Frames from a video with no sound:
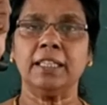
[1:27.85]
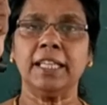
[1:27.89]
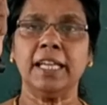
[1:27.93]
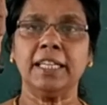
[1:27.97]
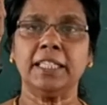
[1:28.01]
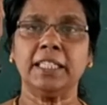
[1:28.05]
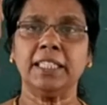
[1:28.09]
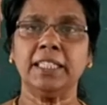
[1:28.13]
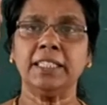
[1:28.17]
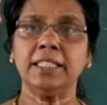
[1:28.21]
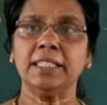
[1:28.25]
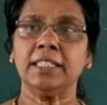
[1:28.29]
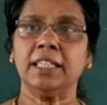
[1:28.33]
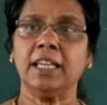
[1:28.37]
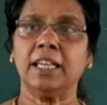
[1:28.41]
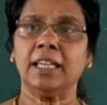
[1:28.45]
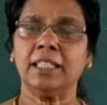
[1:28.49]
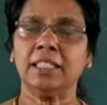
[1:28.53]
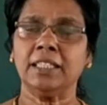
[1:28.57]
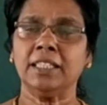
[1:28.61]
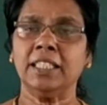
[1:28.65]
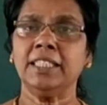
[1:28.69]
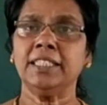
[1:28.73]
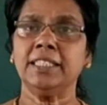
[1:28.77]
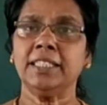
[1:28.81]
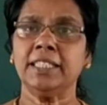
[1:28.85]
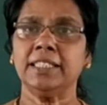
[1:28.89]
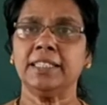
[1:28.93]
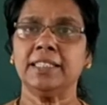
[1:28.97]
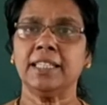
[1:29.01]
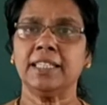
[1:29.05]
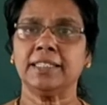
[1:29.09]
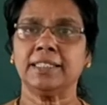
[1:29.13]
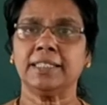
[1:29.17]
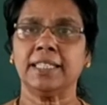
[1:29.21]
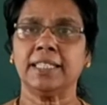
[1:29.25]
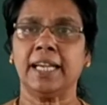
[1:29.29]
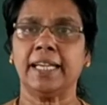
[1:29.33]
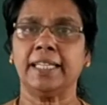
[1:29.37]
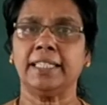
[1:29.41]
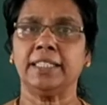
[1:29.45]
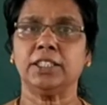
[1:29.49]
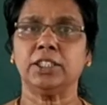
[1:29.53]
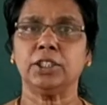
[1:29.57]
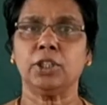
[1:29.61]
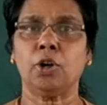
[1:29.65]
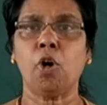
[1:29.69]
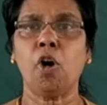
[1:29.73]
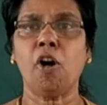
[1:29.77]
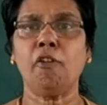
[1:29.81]
That is, this is the
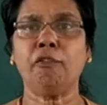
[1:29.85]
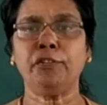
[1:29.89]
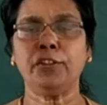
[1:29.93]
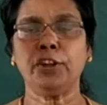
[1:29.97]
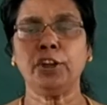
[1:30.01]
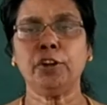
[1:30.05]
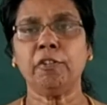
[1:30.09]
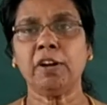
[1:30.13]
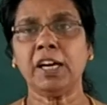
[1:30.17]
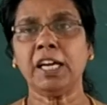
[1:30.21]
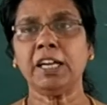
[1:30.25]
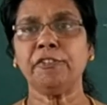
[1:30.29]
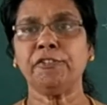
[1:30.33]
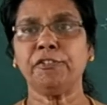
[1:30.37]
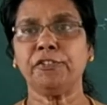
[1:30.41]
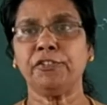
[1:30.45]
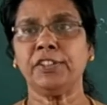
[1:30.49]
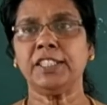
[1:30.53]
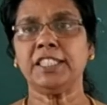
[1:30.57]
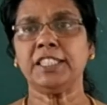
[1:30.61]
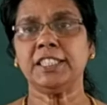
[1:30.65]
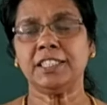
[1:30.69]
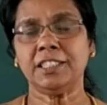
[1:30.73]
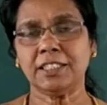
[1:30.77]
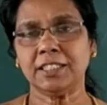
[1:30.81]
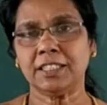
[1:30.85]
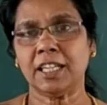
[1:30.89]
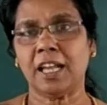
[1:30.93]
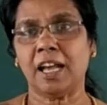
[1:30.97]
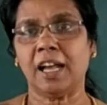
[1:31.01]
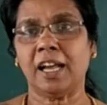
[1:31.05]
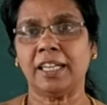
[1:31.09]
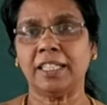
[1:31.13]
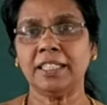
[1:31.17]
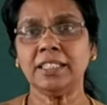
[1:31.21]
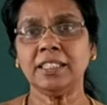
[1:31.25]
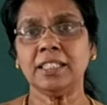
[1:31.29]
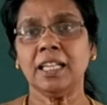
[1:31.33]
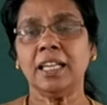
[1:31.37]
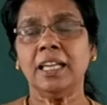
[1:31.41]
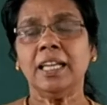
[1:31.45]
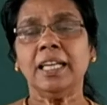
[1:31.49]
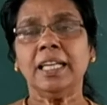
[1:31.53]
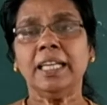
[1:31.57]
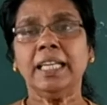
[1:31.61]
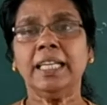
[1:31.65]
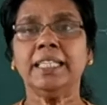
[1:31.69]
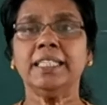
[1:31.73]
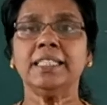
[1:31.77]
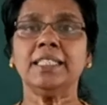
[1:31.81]
size of your fist size,
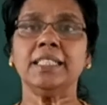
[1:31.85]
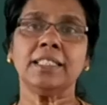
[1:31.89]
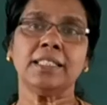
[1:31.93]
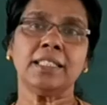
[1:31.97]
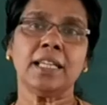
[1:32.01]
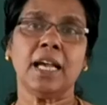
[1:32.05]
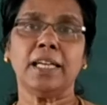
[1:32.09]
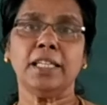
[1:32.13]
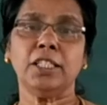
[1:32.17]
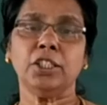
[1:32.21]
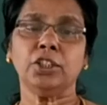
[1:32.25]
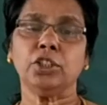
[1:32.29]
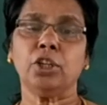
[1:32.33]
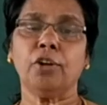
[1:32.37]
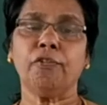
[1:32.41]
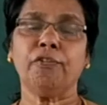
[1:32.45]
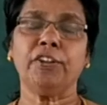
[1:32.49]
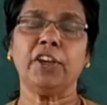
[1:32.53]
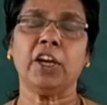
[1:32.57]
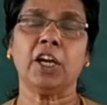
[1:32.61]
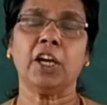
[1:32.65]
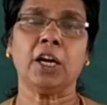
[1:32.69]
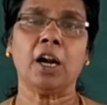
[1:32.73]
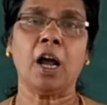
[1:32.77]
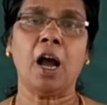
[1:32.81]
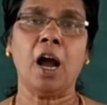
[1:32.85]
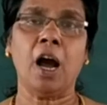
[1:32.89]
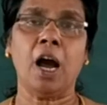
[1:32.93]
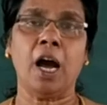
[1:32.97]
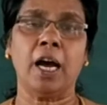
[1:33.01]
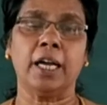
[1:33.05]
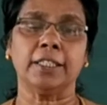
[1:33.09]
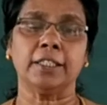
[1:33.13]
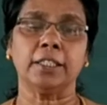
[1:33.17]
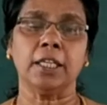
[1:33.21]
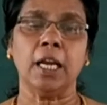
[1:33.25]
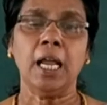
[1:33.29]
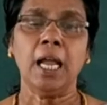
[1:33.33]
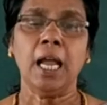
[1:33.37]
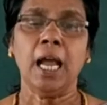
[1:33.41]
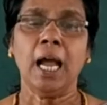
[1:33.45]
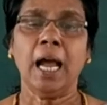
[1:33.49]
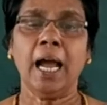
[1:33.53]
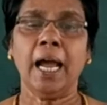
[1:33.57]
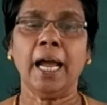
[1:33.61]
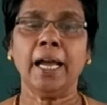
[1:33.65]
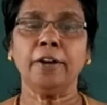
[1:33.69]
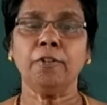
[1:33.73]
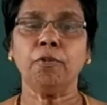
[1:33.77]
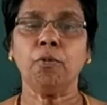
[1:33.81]
is the size of your heart.
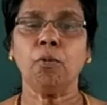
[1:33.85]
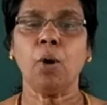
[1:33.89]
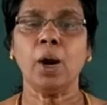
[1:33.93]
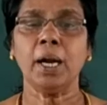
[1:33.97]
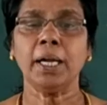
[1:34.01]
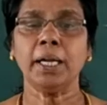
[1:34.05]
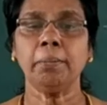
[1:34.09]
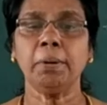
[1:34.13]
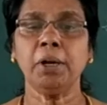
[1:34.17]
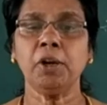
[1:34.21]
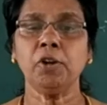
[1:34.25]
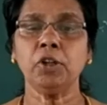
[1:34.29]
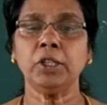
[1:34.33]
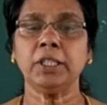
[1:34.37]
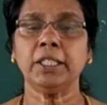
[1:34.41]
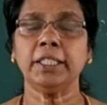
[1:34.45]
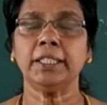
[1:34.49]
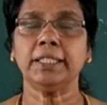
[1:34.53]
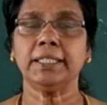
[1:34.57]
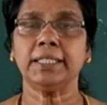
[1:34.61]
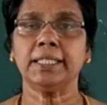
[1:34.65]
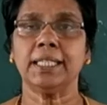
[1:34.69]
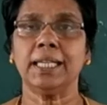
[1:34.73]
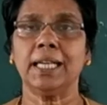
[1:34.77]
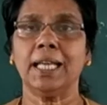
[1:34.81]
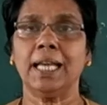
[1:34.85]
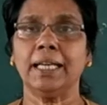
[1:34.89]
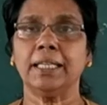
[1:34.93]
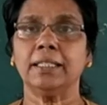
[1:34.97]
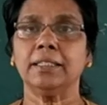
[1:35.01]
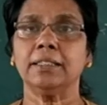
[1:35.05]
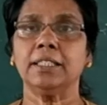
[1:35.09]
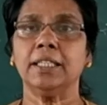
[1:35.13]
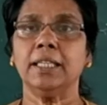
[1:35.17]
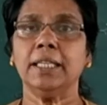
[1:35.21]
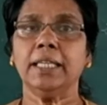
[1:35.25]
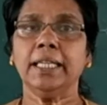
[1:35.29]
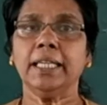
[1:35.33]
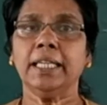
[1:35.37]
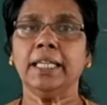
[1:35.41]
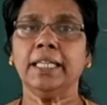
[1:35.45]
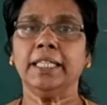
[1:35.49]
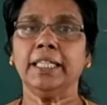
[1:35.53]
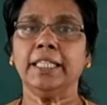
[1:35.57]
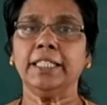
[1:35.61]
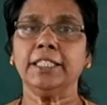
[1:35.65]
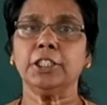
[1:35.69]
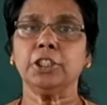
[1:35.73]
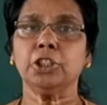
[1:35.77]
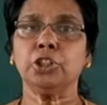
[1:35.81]
And what about its length? It
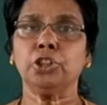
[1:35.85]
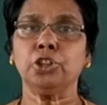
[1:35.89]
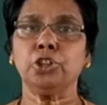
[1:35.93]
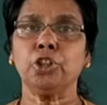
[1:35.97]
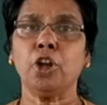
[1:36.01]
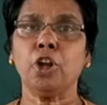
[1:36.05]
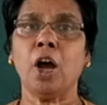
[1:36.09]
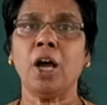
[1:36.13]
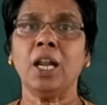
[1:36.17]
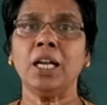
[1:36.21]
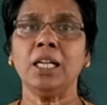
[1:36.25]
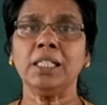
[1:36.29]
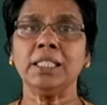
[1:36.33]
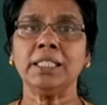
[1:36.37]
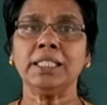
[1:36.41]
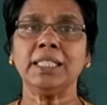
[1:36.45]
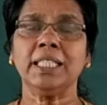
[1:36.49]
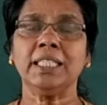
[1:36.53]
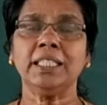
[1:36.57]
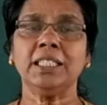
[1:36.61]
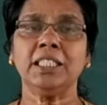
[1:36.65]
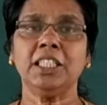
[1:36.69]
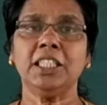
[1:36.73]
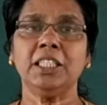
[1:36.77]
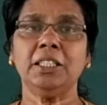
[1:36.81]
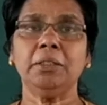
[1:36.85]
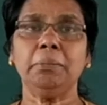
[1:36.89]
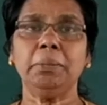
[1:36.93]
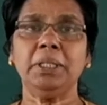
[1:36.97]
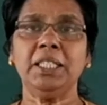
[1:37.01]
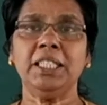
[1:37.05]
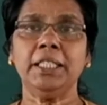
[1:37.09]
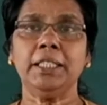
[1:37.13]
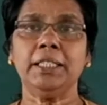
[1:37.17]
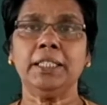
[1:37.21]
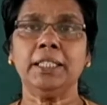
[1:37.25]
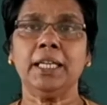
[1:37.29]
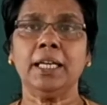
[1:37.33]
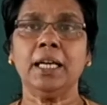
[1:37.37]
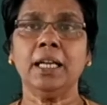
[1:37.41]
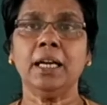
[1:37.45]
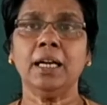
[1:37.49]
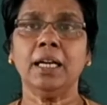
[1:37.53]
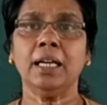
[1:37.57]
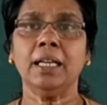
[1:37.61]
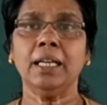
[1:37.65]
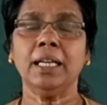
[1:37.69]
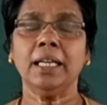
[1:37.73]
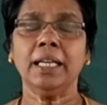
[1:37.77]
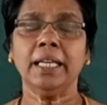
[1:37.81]
is 12 centimeter
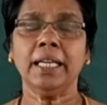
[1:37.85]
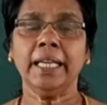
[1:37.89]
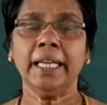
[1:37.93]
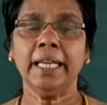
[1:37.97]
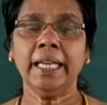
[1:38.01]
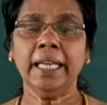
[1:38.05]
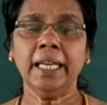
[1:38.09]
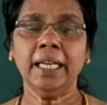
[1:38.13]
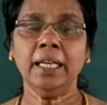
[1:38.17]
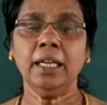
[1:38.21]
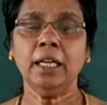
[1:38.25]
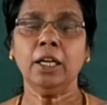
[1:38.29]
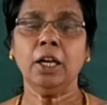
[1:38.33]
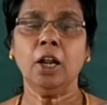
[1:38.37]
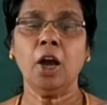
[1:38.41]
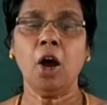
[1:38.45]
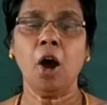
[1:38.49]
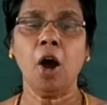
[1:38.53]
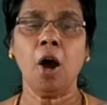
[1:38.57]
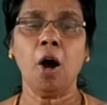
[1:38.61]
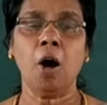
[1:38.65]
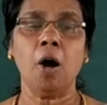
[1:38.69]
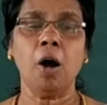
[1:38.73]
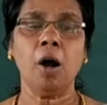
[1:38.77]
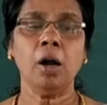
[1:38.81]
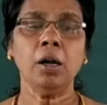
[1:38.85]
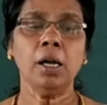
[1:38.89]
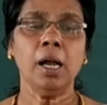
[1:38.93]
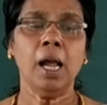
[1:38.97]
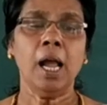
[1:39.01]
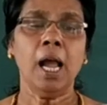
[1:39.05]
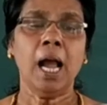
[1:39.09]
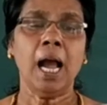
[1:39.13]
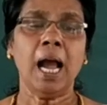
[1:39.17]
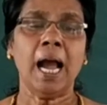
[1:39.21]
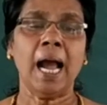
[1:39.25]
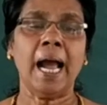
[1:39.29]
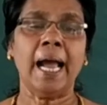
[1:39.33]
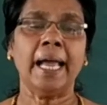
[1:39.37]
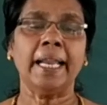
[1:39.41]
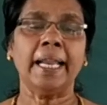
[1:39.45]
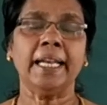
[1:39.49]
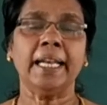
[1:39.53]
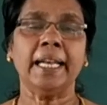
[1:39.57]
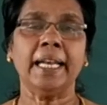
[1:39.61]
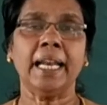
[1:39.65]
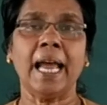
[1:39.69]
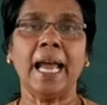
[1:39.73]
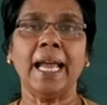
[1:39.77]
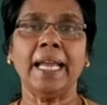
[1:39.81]
in long
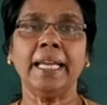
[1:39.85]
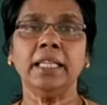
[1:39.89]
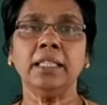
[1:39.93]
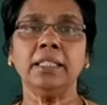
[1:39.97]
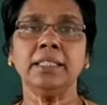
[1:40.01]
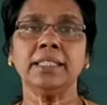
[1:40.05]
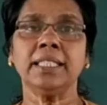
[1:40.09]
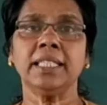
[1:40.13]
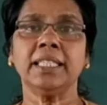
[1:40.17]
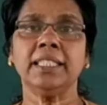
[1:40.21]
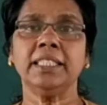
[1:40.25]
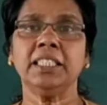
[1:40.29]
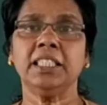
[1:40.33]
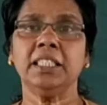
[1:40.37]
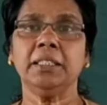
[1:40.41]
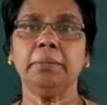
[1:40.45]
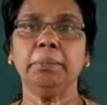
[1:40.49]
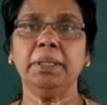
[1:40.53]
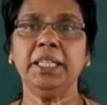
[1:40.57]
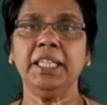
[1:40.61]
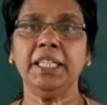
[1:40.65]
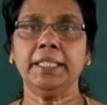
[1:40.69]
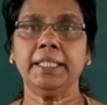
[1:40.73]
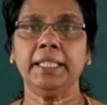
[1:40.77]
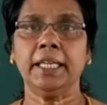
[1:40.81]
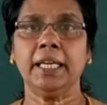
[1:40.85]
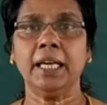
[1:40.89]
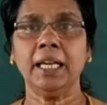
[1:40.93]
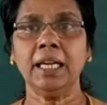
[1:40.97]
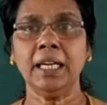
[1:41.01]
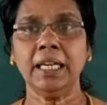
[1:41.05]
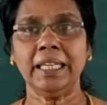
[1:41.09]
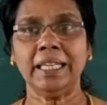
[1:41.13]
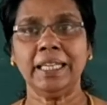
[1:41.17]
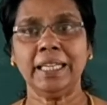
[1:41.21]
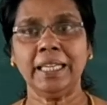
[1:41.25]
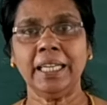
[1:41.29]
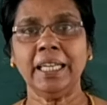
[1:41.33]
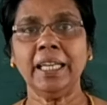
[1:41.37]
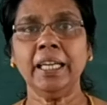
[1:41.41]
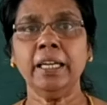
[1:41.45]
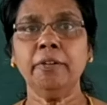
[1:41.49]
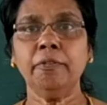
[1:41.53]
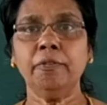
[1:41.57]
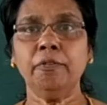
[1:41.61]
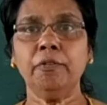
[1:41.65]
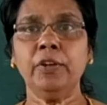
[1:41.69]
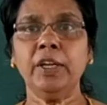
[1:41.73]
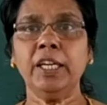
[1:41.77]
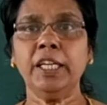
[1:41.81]
and 9 centimeter
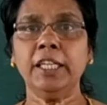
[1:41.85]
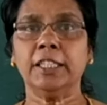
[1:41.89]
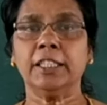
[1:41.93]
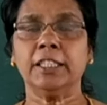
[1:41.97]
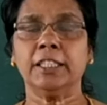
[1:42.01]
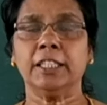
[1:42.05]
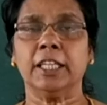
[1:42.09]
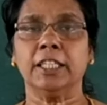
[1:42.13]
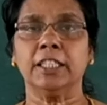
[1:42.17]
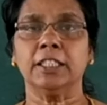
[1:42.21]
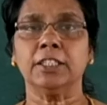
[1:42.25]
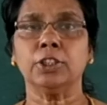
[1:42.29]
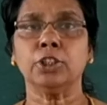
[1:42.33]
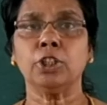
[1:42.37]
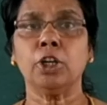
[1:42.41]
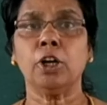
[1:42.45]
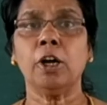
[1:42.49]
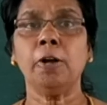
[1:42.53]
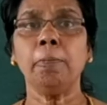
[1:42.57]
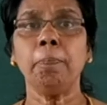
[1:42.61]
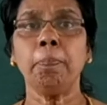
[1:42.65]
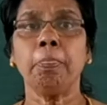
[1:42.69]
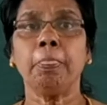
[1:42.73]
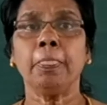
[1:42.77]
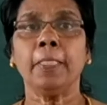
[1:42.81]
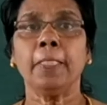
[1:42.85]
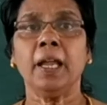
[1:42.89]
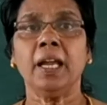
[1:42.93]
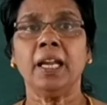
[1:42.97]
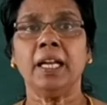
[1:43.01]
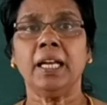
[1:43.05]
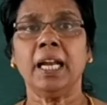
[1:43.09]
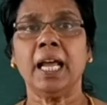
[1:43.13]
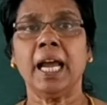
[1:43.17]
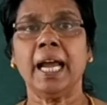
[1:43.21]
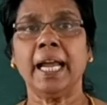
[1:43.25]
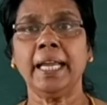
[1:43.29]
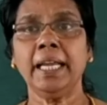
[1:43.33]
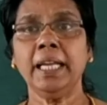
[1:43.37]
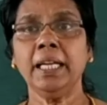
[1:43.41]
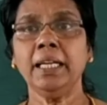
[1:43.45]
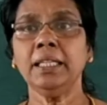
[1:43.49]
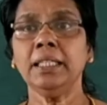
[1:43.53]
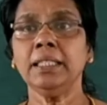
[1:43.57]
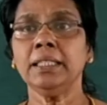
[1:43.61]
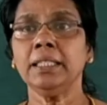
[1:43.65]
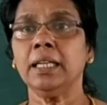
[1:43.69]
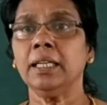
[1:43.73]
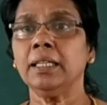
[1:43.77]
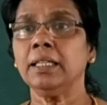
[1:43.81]
in width. So
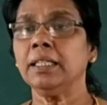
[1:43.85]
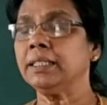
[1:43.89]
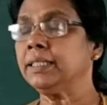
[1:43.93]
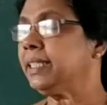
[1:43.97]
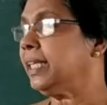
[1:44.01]
9